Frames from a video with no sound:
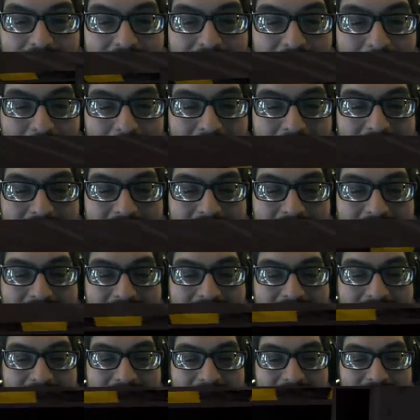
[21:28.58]
oh, what is that
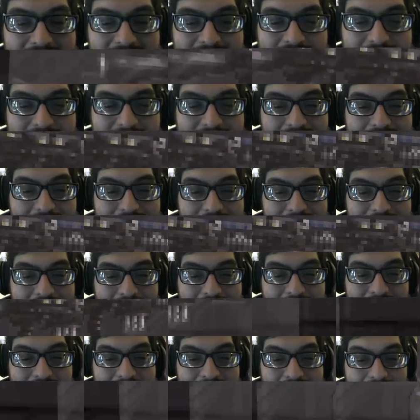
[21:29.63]
gun?
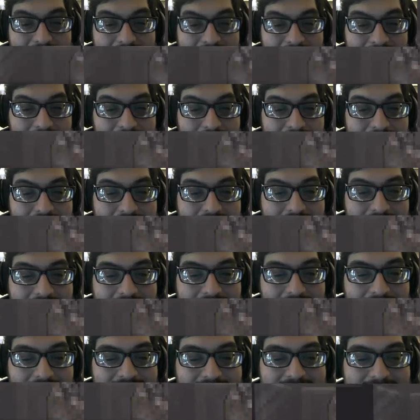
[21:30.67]
What is that?
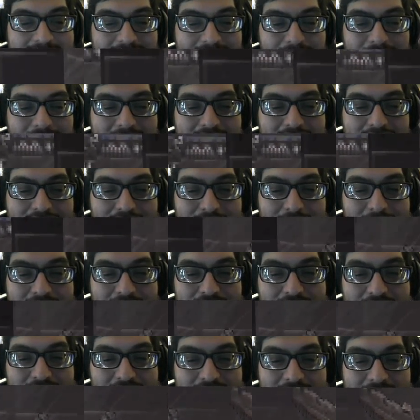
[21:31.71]
Oh, that's a Quake 2
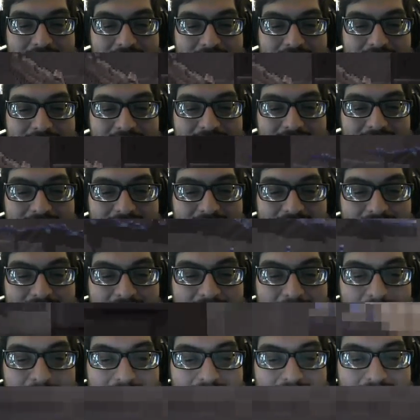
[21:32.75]
machine gun.
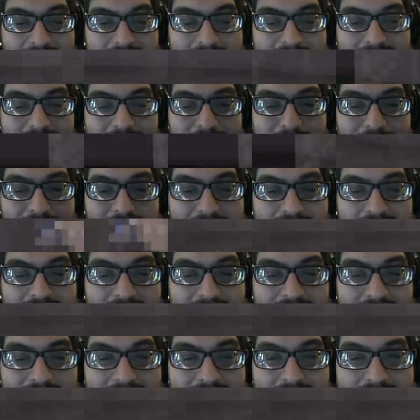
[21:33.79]
I can't get the foot...
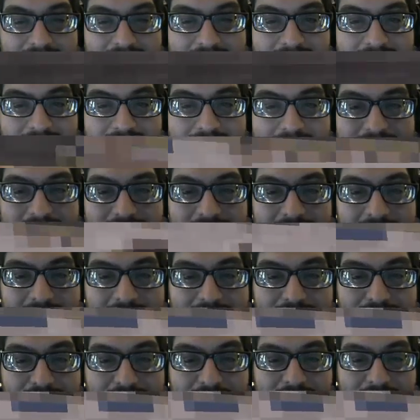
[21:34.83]
okay, so
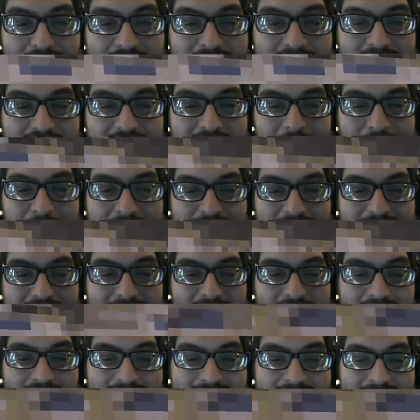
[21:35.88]
it's literally just a pic...
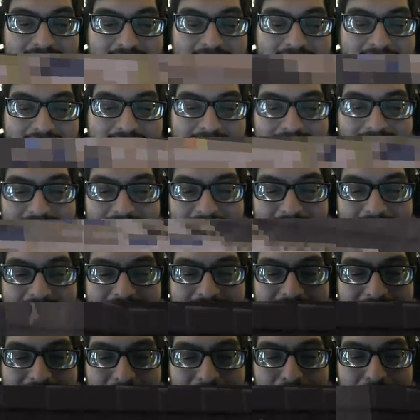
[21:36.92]
no, it's... I
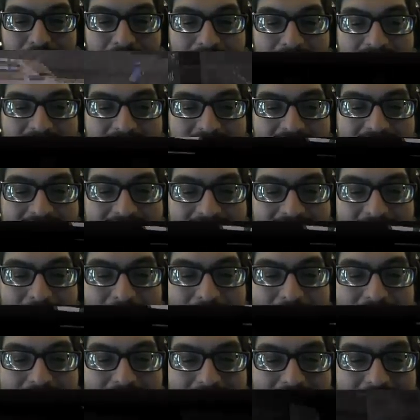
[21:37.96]
guess it's implied that it's in there,
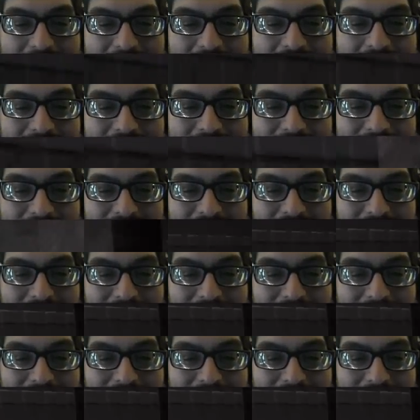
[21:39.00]
but you can't get to it.